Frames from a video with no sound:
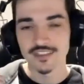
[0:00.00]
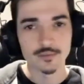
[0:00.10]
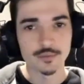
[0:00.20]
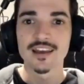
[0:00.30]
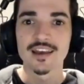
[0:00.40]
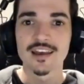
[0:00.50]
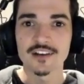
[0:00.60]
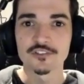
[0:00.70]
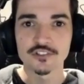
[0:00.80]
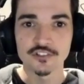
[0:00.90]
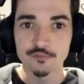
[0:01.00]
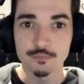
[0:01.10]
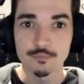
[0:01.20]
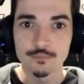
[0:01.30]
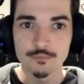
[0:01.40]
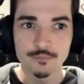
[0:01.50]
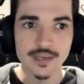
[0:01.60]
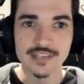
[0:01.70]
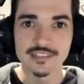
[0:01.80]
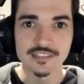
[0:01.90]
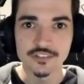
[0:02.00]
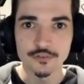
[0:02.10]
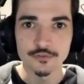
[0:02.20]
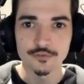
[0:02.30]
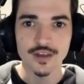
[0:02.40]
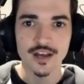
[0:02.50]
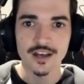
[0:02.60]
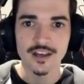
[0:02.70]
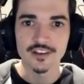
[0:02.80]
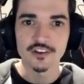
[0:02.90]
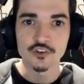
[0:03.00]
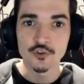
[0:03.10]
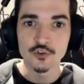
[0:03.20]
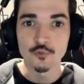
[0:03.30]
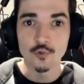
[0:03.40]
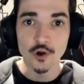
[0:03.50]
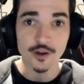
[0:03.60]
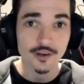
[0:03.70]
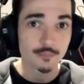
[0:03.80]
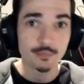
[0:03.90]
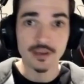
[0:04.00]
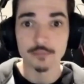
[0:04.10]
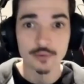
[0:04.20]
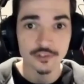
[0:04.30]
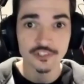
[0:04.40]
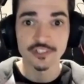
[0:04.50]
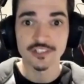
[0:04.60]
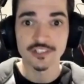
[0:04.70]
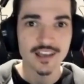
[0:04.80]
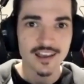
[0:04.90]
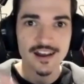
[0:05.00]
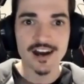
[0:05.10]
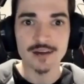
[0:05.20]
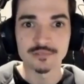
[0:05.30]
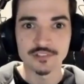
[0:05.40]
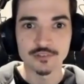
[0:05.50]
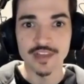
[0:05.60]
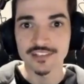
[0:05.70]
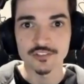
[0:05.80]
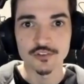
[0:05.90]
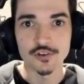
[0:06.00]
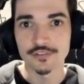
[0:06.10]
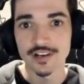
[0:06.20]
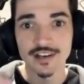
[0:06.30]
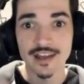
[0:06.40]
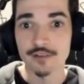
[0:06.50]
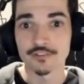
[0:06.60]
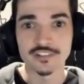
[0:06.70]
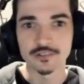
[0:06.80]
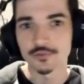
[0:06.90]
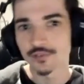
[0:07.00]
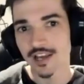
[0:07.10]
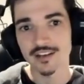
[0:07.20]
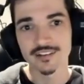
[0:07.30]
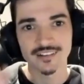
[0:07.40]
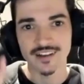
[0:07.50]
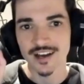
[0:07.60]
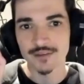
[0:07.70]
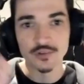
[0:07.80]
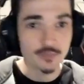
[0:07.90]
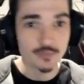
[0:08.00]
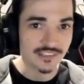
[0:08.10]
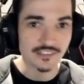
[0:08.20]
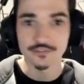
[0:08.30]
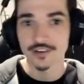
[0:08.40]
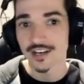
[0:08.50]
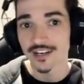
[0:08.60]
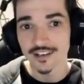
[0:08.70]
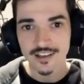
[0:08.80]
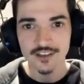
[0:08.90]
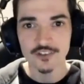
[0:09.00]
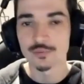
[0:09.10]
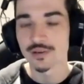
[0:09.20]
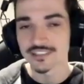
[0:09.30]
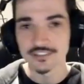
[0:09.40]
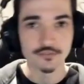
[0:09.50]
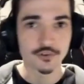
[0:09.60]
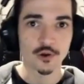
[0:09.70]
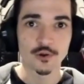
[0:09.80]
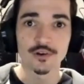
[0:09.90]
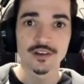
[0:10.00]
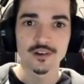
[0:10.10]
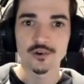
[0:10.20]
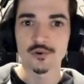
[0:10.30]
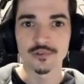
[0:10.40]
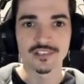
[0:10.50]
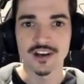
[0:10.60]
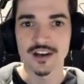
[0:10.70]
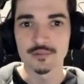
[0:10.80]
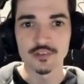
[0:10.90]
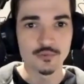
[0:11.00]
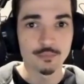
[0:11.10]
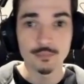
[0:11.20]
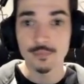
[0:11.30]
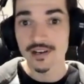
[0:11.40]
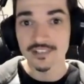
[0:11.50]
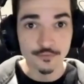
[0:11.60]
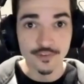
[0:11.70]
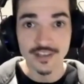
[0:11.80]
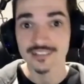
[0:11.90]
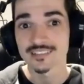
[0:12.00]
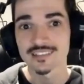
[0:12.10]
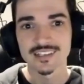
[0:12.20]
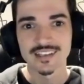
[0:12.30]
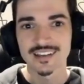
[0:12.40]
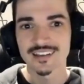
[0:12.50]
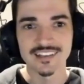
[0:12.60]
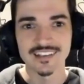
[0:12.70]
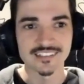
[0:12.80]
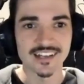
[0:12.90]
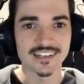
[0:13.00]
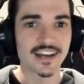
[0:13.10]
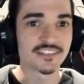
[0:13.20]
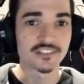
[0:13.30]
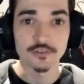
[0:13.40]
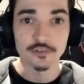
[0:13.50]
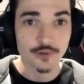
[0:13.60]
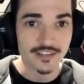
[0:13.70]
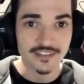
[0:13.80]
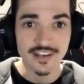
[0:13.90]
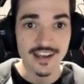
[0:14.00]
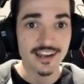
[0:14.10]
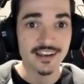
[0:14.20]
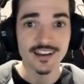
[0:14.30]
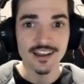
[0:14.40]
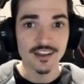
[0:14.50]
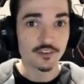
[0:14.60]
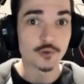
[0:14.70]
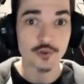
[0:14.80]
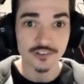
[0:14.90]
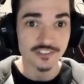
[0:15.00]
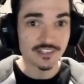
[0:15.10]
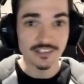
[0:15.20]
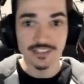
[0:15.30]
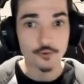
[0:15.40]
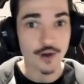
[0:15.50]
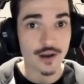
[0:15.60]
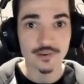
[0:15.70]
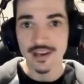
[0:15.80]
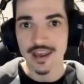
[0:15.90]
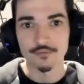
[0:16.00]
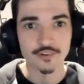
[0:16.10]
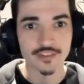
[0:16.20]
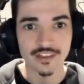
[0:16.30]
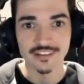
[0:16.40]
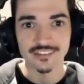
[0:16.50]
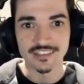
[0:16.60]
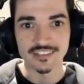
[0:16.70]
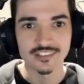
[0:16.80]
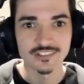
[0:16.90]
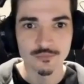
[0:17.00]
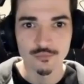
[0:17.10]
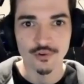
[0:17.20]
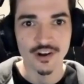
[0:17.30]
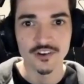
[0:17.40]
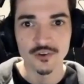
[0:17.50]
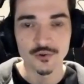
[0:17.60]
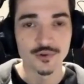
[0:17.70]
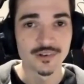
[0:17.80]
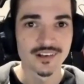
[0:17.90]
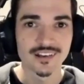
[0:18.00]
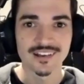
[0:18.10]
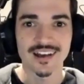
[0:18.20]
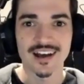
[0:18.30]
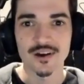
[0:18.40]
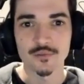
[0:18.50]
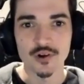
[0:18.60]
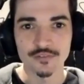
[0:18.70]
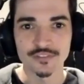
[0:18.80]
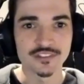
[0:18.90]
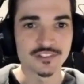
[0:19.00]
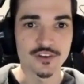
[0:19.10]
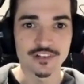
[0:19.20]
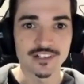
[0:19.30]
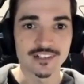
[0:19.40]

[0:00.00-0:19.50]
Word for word: There'd be hundreds of pieces of uh, new work being pushed up mm. to that server every single day. Um, new pieces of art, new pieces of code all the time, new bugs fixed, things like that. So throughout the day, you're constantly grabbing everything that's brand new um, off the server.